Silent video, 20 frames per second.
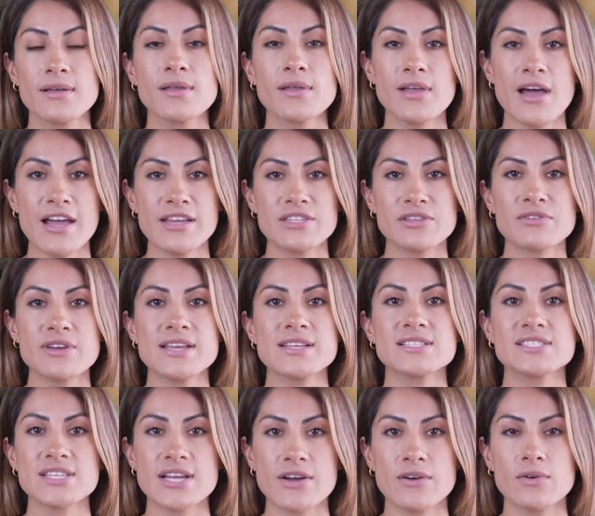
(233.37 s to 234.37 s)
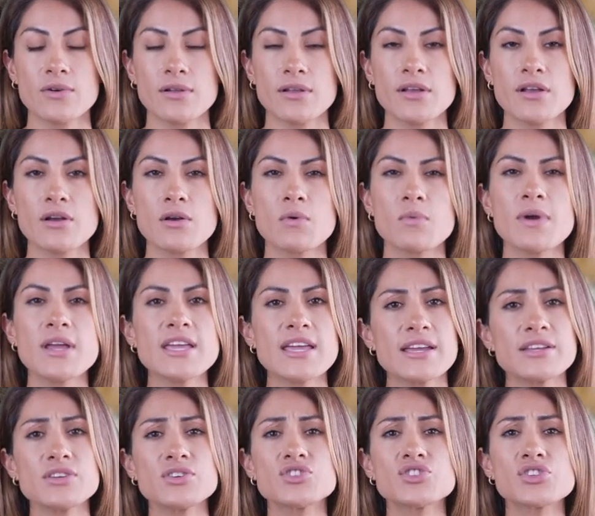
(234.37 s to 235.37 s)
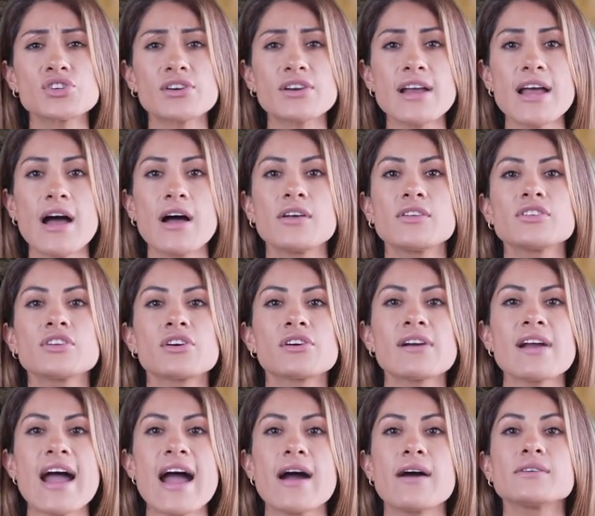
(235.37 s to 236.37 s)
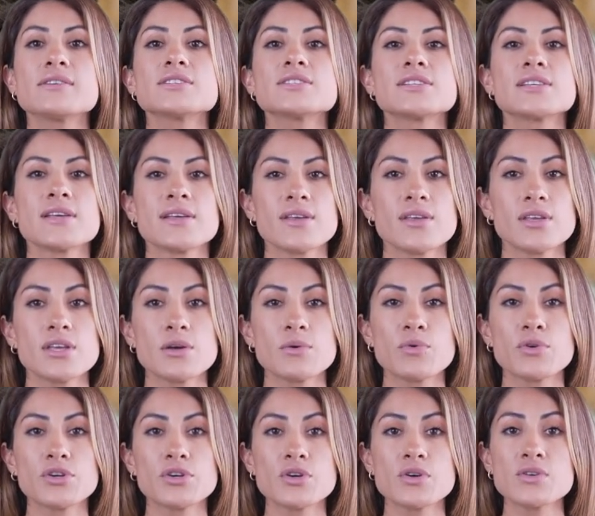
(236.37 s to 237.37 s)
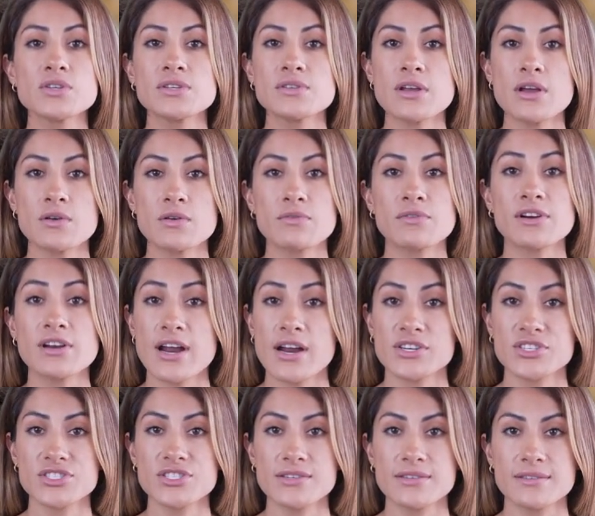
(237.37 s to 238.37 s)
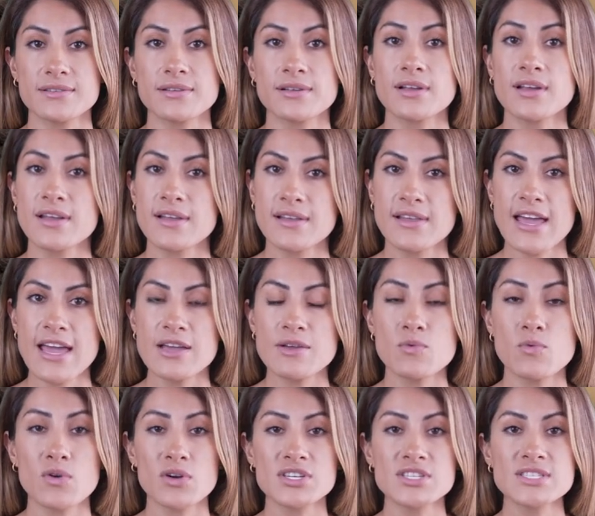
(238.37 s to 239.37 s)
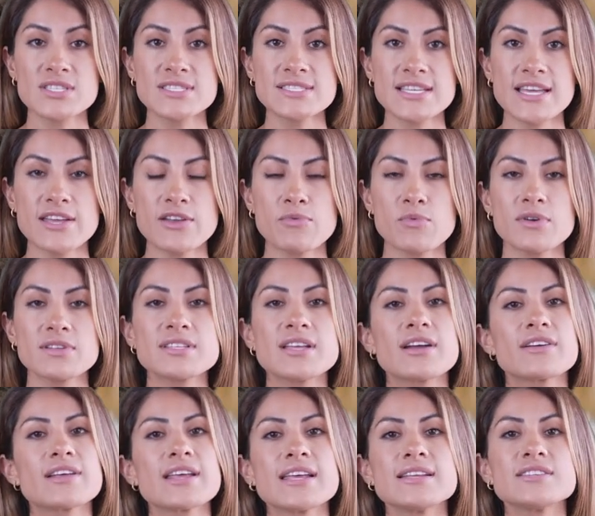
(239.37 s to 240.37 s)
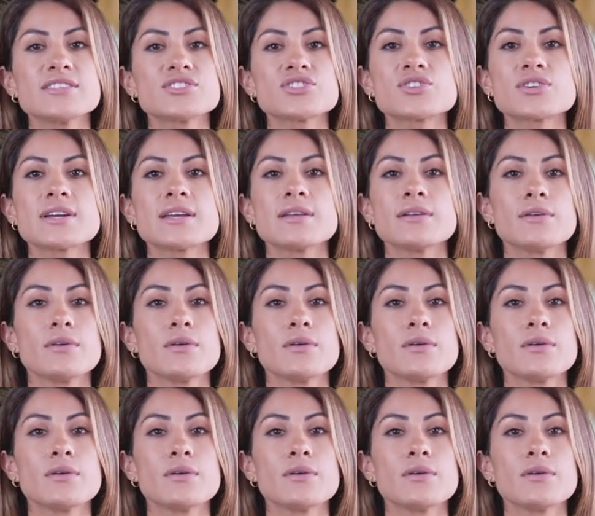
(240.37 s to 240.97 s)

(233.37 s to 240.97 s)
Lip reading: By doing so, we can ensure healthier cows, improved milk production, and a more sustainable dairy industry.